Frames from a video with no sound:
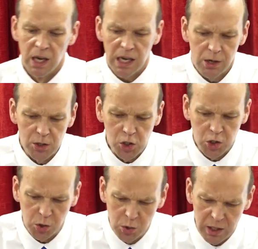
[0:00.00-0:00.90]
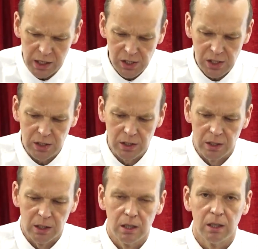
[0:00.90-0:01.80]
Here's Judas.
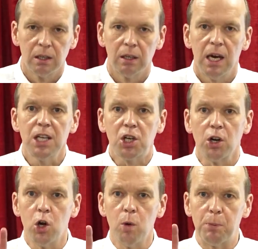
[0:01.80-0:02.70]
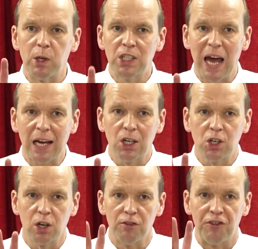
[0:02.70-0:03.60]
He's got no
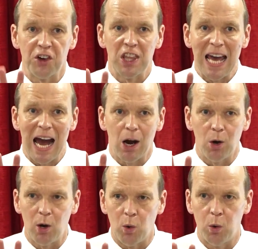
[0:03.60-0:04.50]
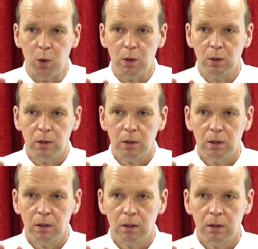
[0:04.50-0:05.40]
protection for the arrow.
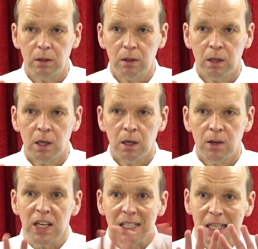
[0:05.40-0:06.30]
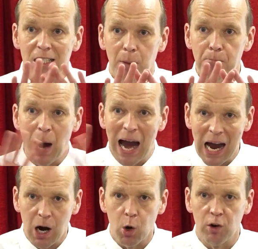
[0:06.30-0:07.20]
This is a
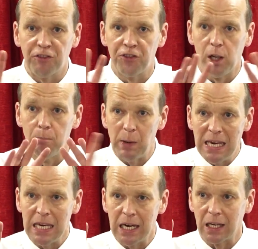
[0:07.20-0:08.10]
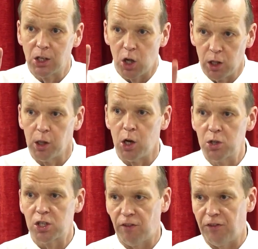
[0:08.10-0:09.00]
powerful being called
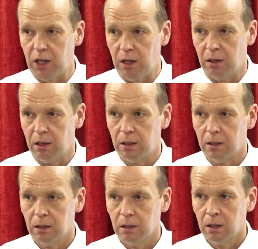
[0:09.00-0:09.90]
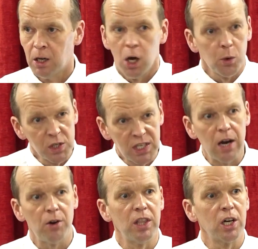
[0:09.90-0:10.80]
Lucifer who was
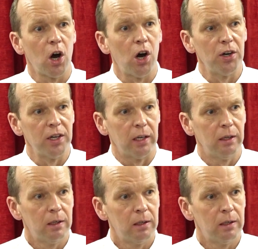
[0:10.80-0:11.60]
there in the garden,